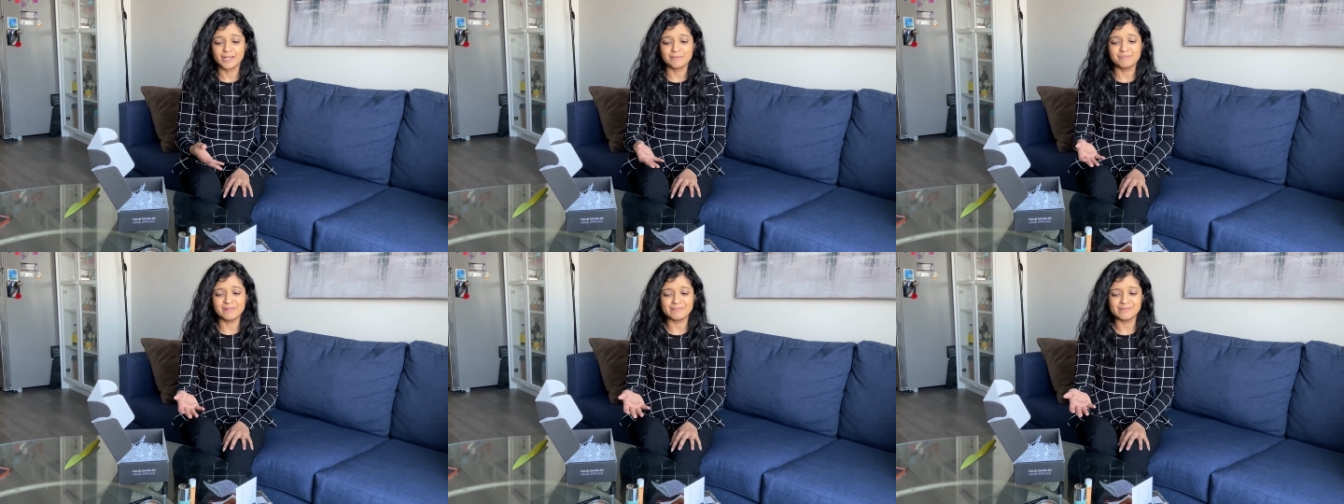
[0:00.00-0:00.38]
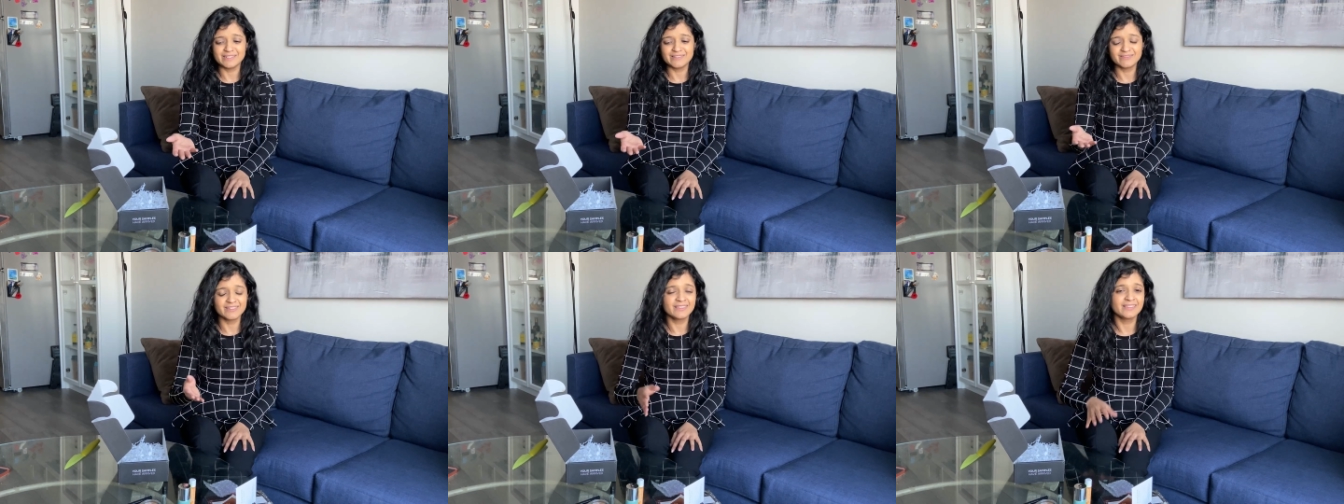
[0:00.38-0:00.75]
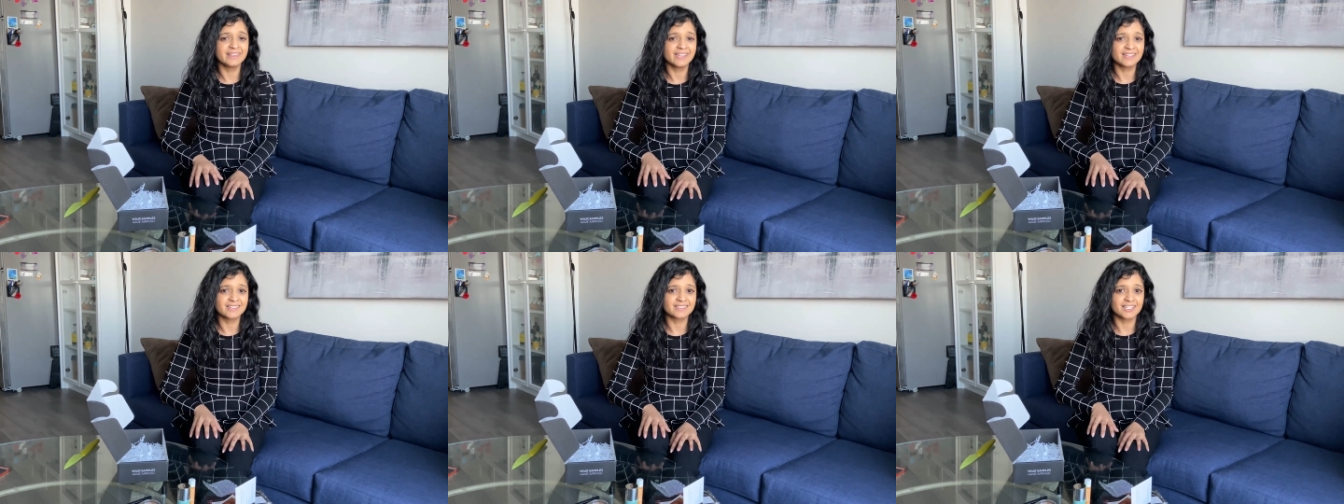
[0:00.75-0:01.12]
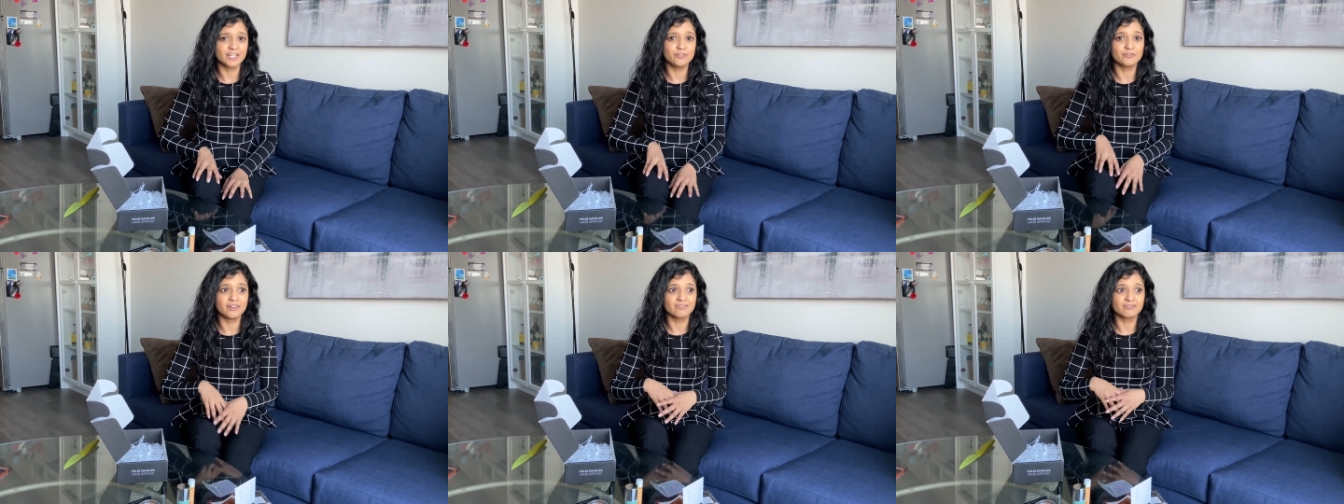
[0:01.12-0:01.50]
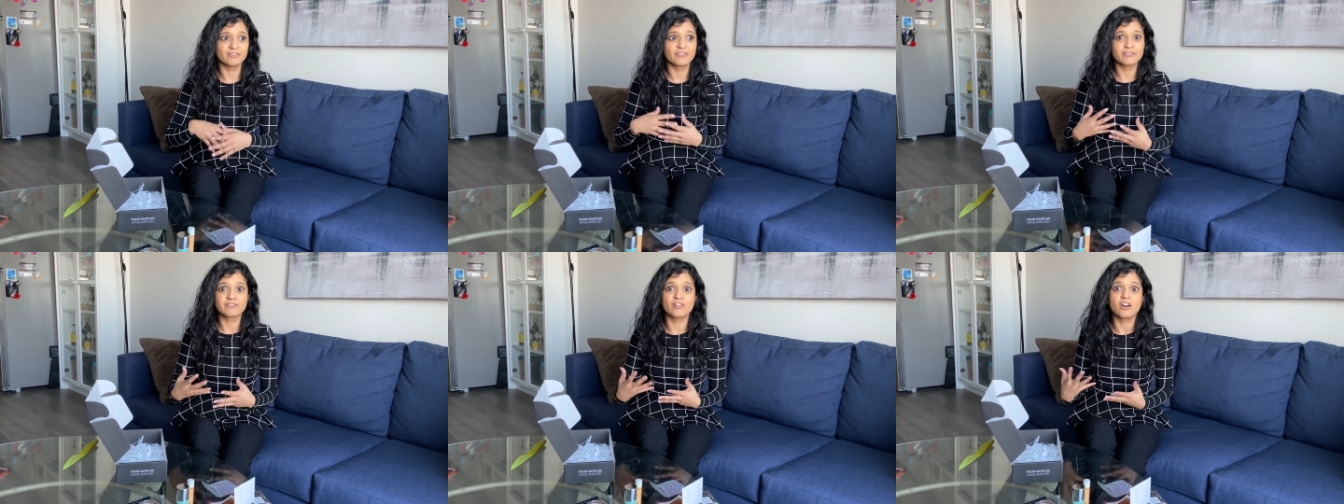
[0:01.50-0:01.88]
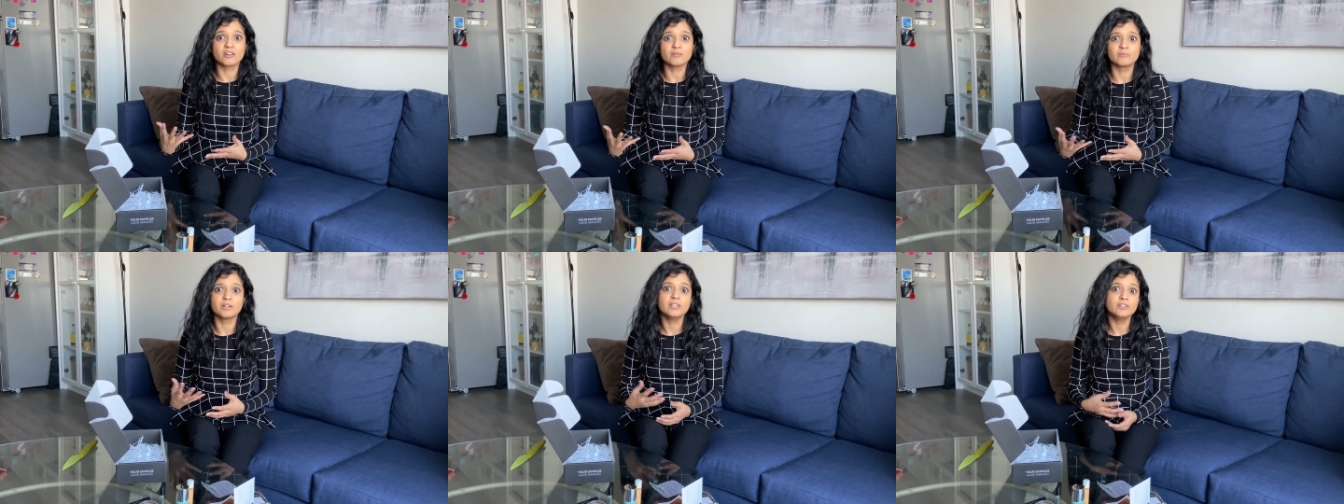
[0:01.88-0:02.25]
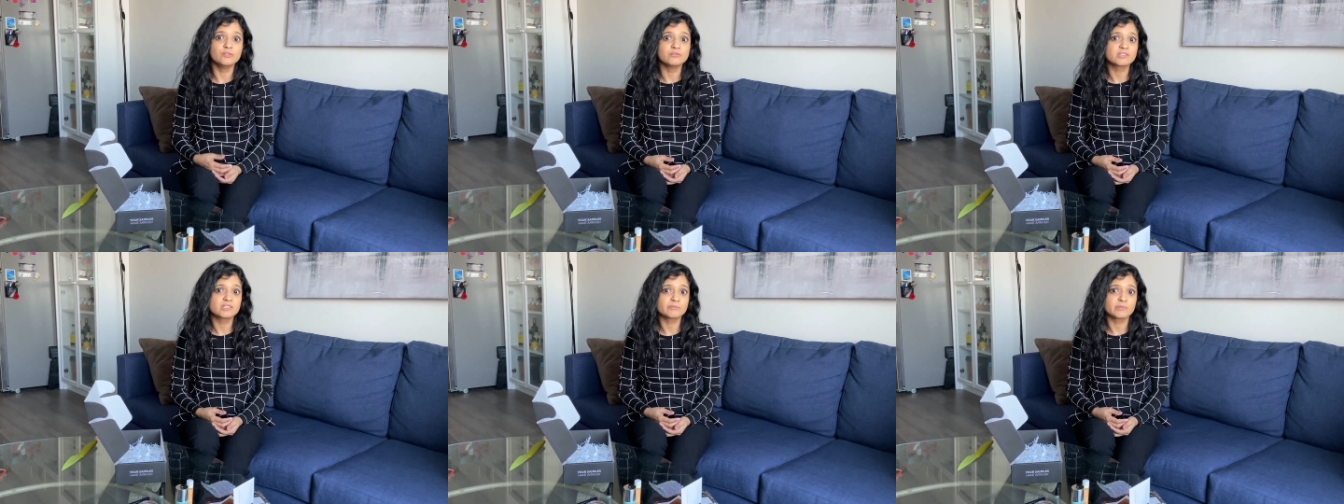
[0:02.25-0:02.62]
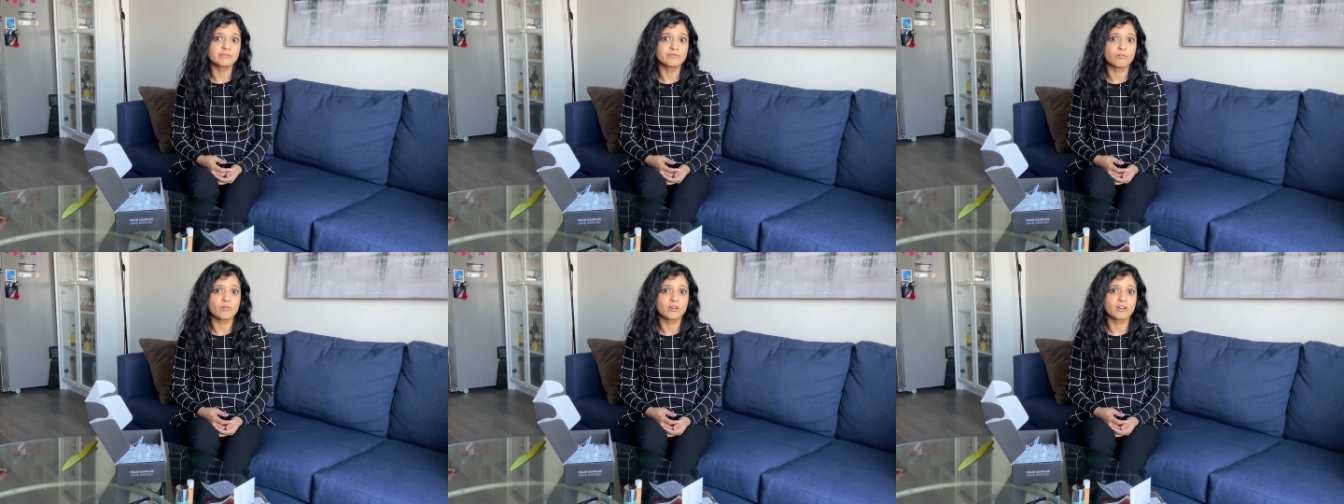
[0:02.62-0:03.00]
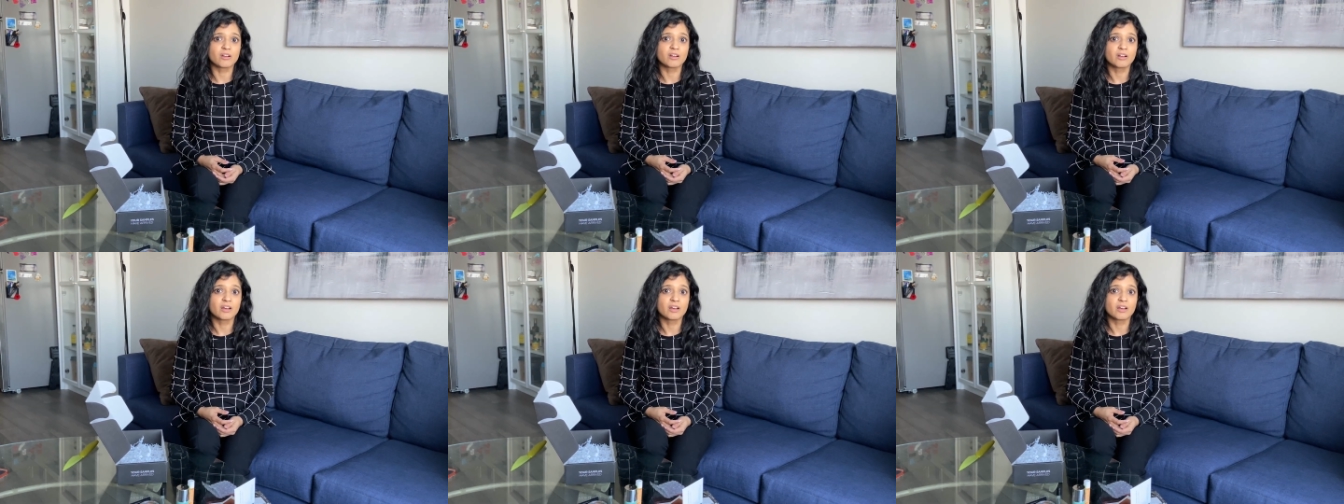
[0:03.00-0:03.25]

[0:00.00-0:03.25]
maybe even things that you never thought about using before.